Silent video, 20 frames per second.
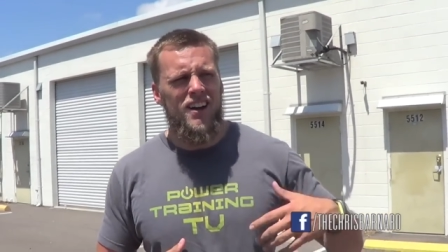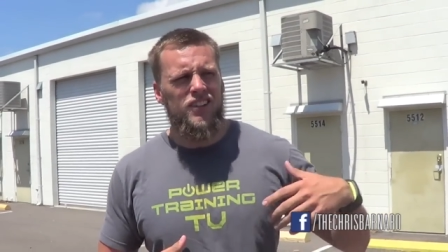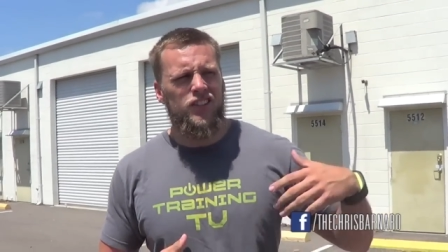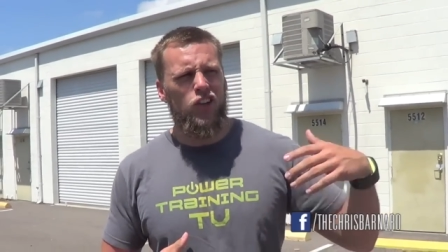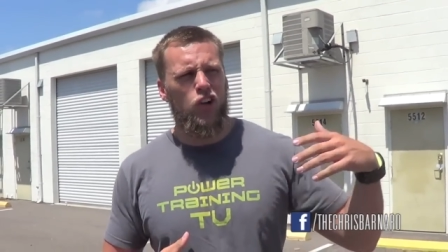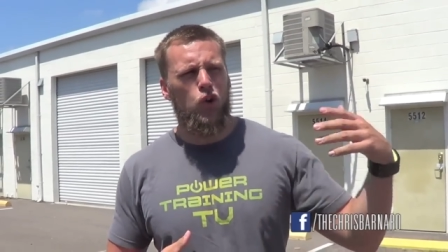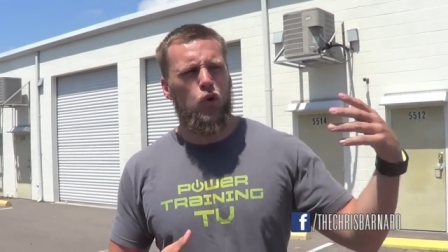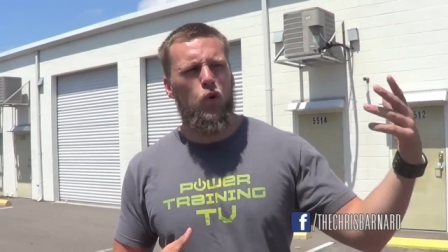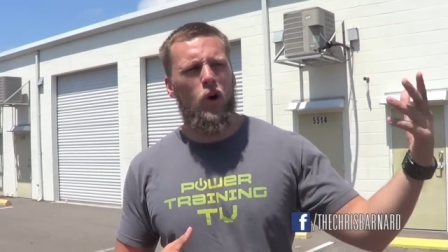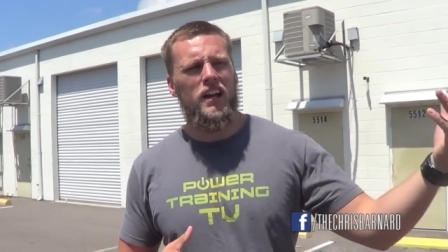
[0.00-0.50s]

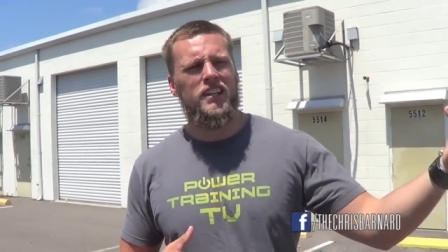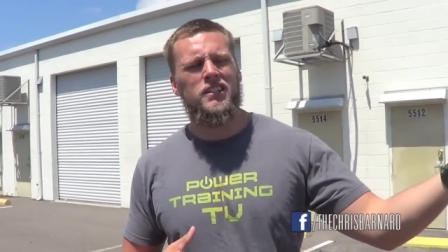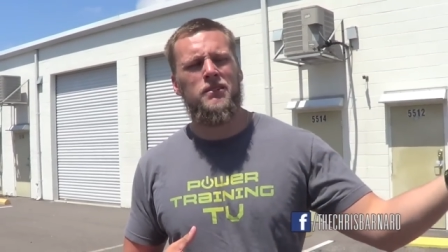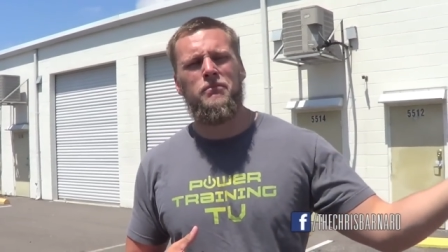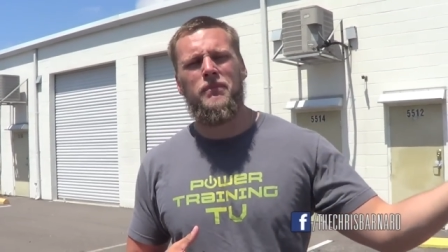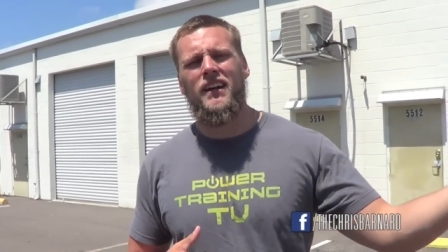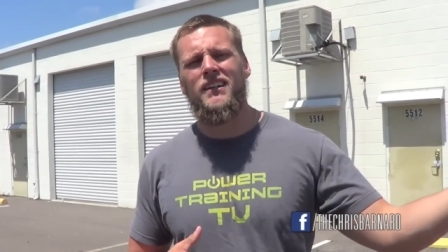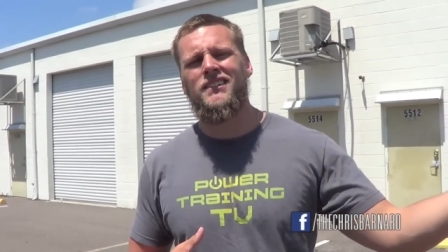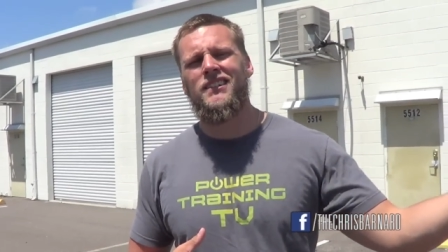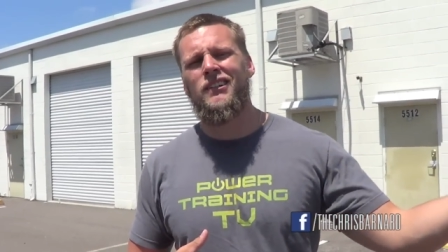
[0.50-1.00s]
So the
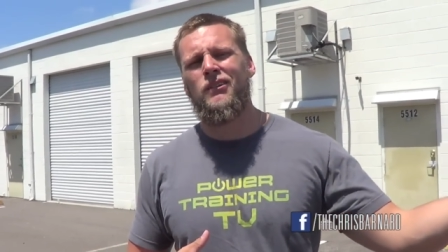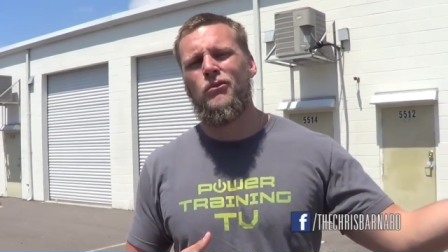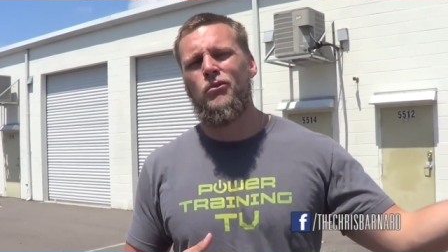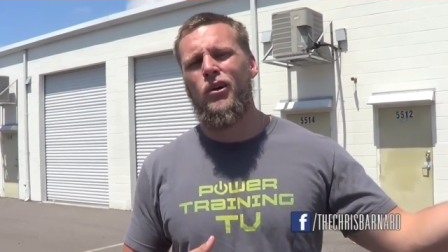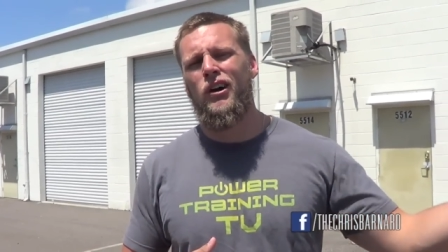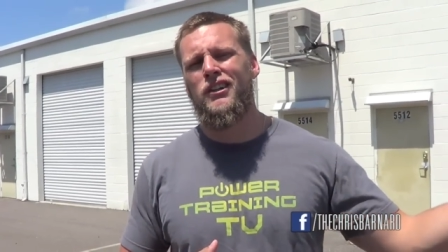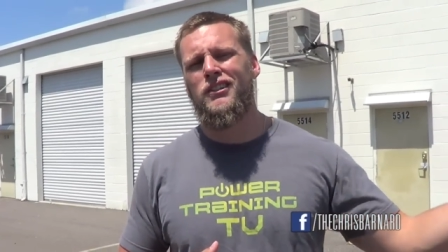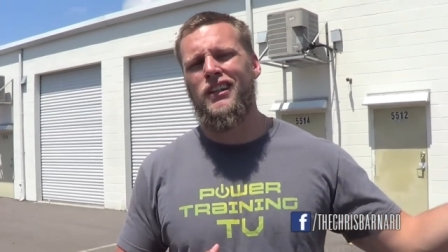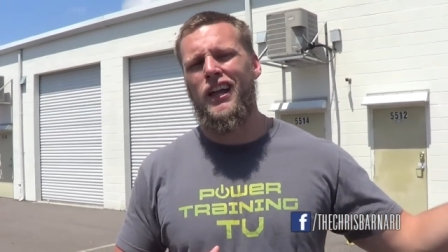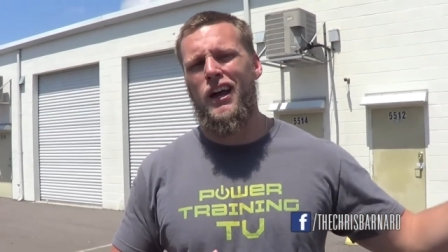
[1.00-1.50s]
question basically
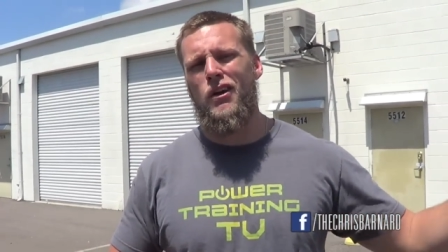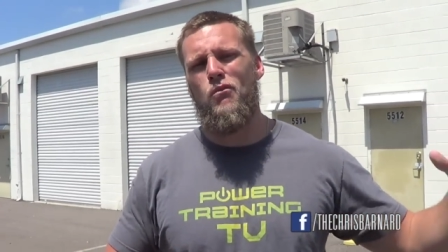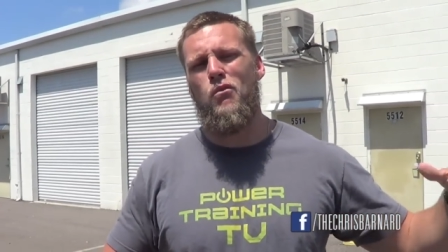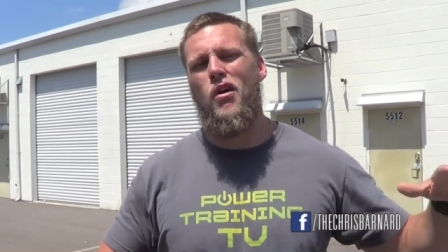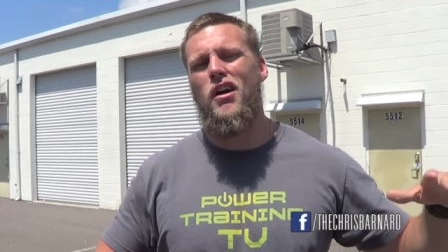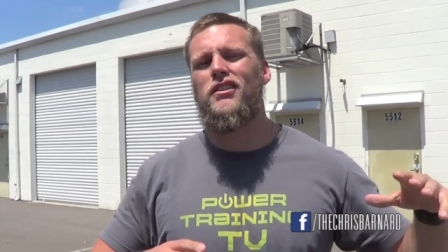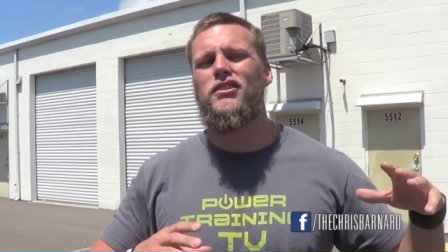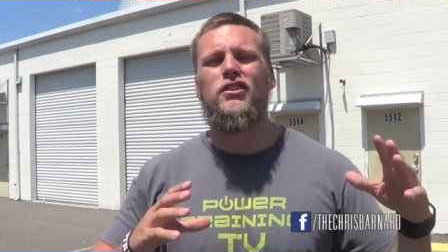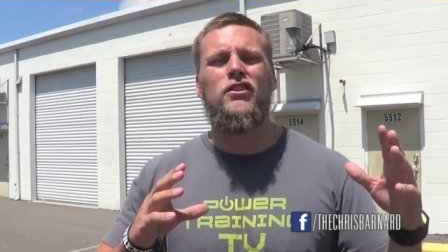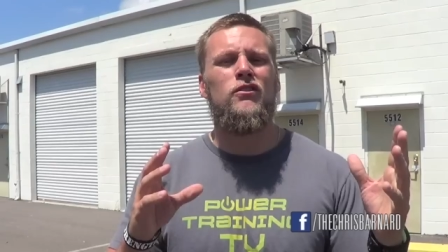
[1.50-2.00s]
was like,
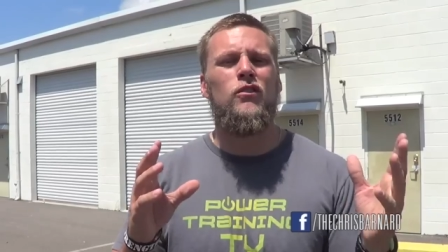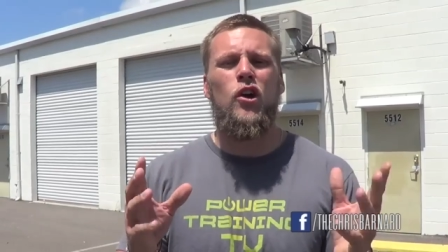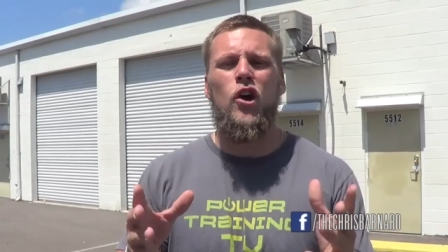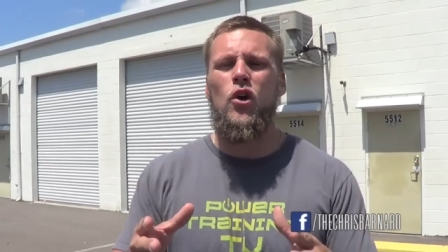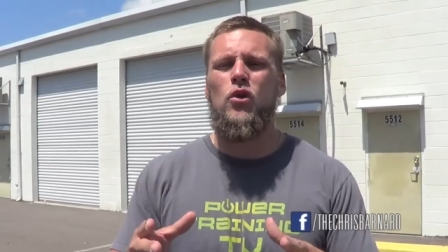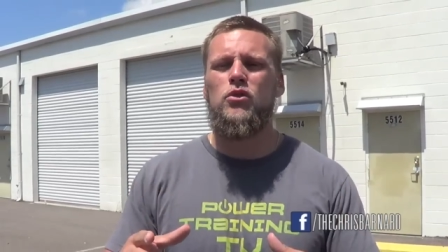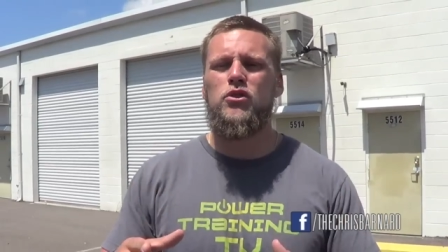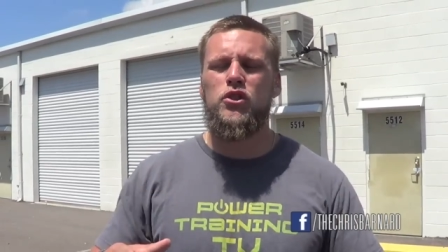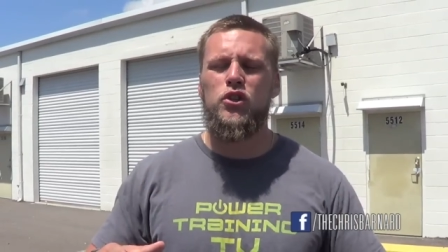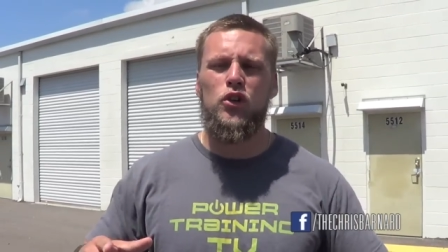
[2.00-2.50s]
what's your
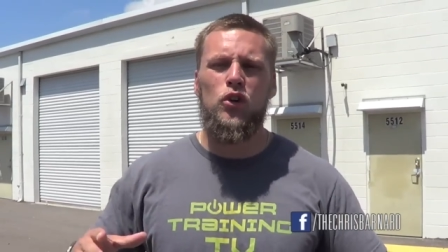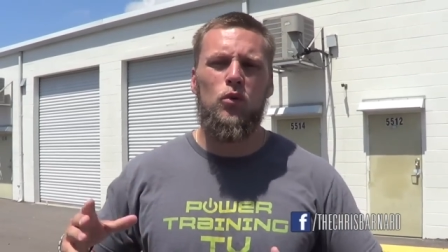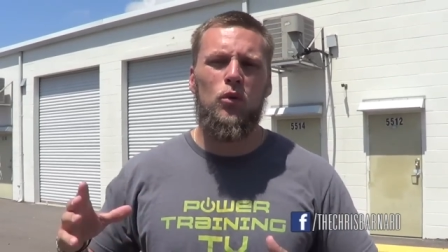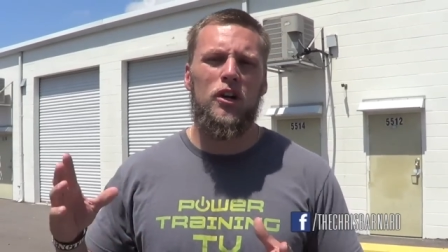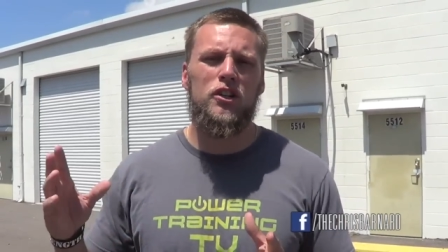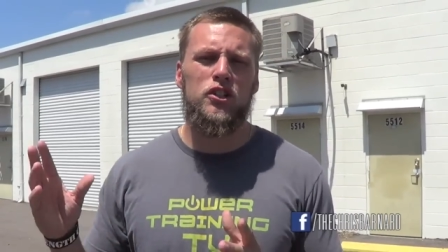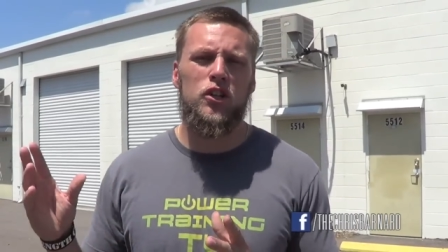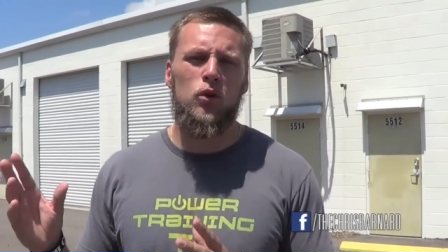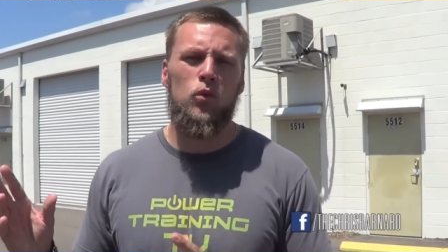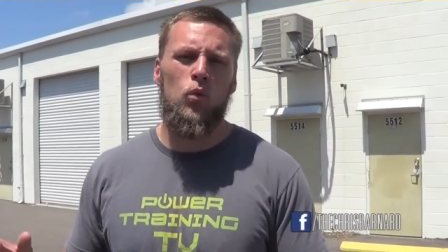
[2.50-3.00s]
go-to?
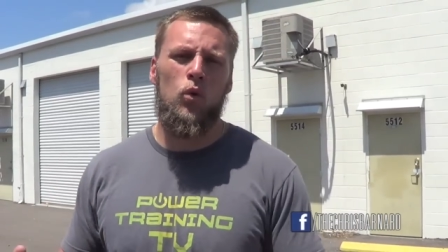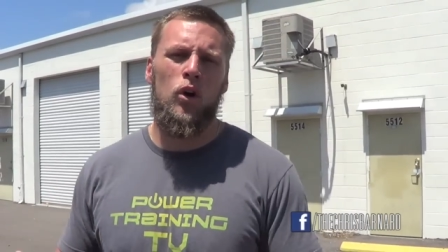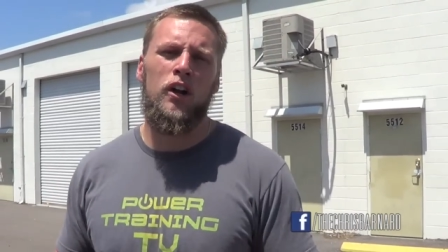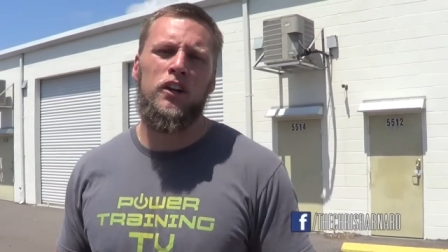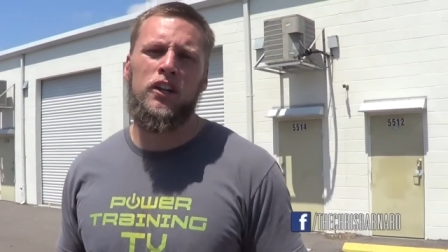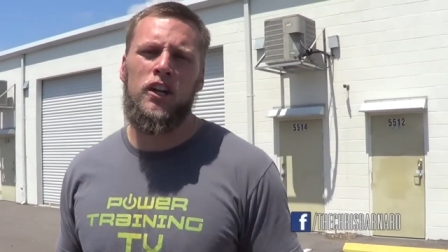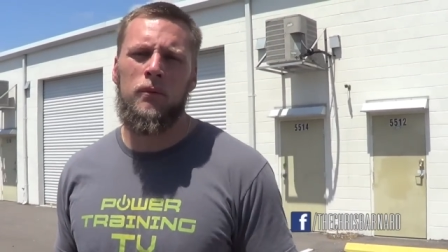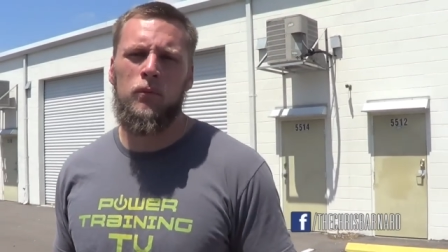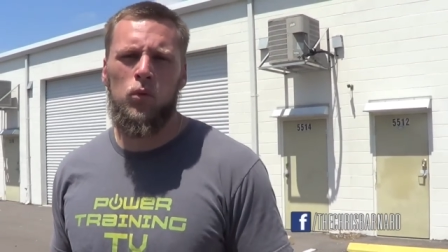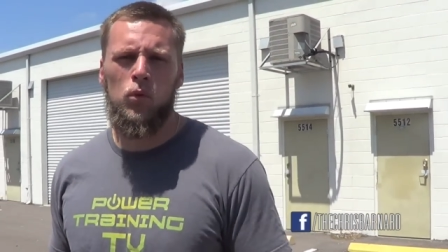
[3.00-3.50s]
What's your
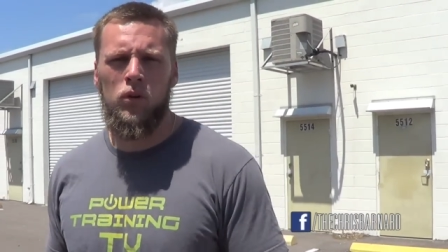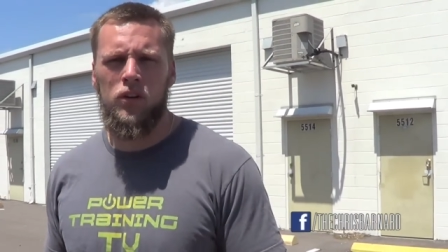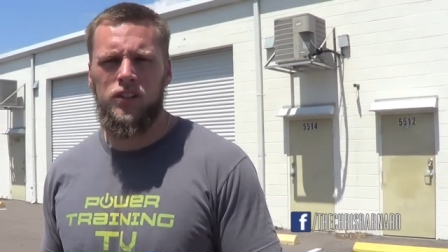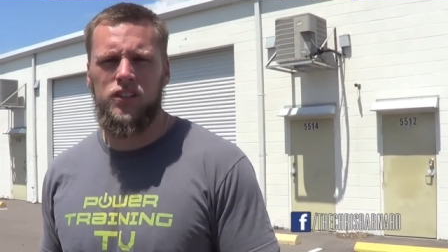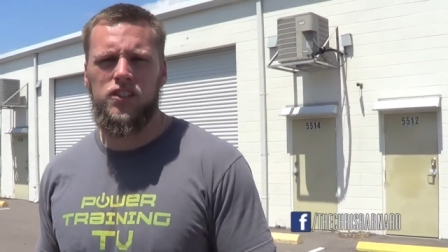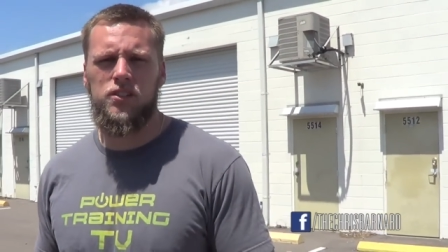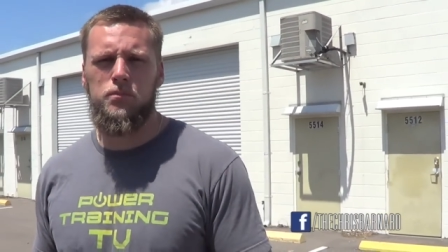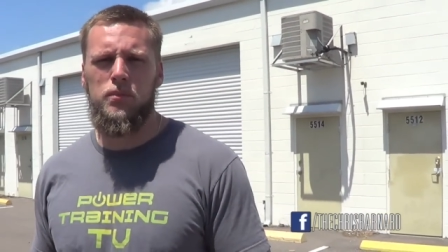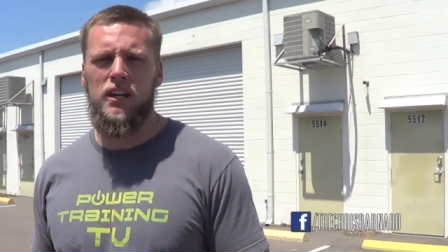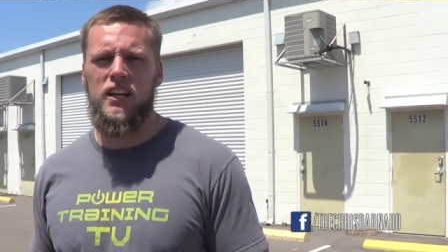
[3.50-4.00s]
one number one
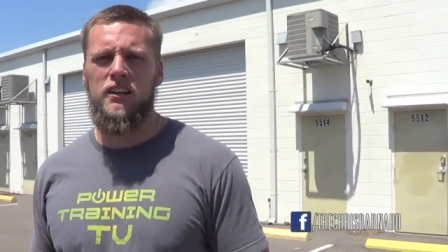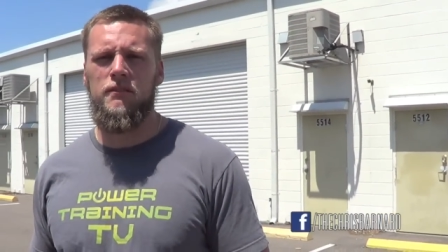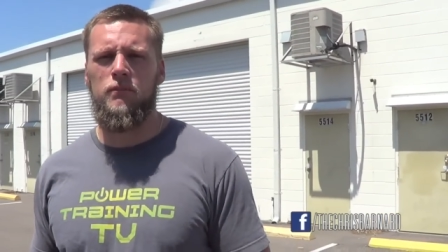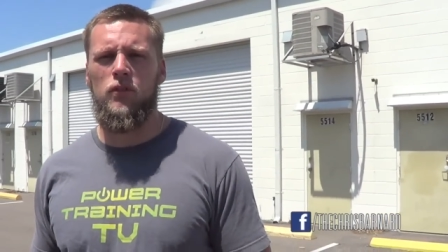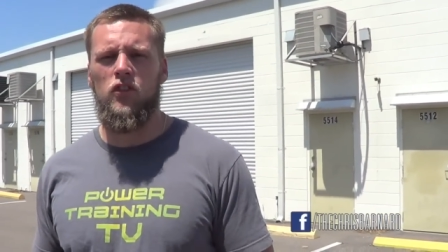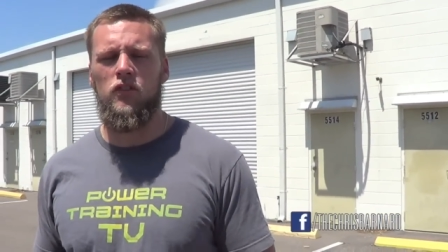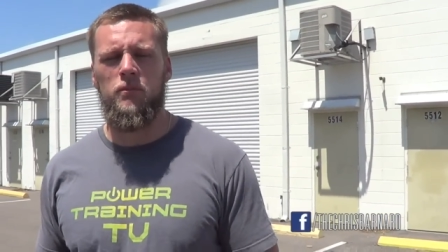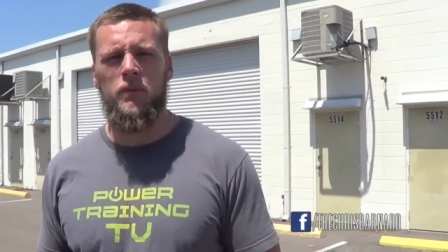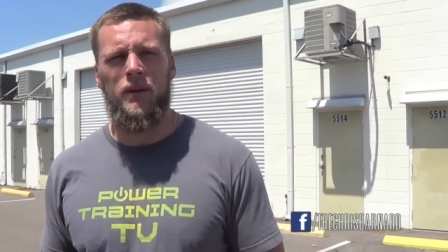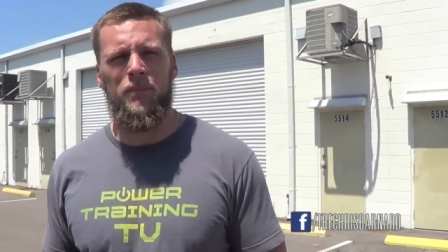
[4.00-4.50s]
speed
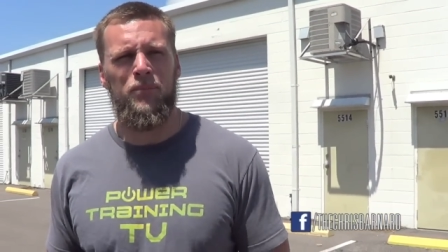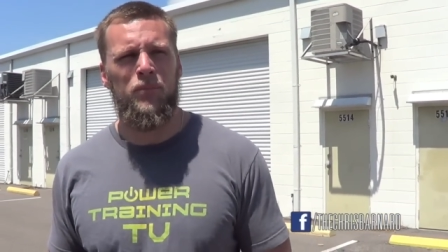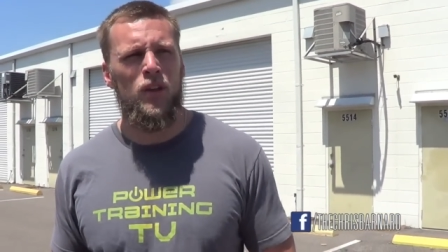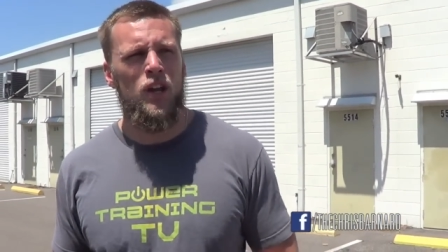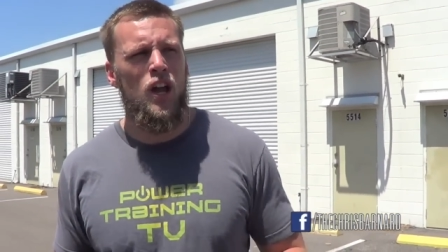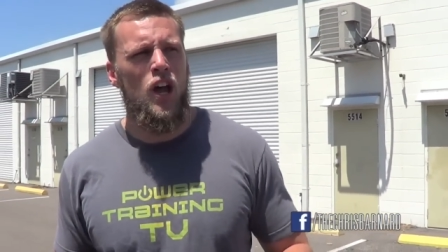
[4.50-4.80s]
movement?